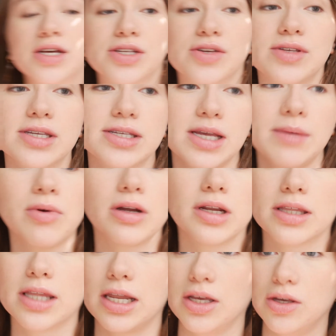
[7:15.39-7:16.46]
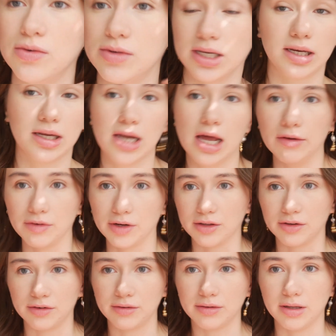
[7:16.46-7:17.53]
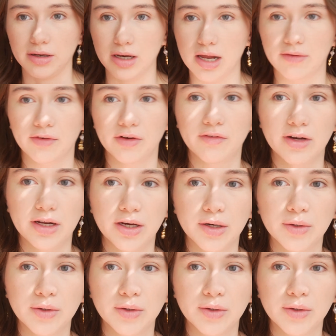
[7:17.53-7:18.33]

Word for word: So it's the same product that I use like in every other in every video,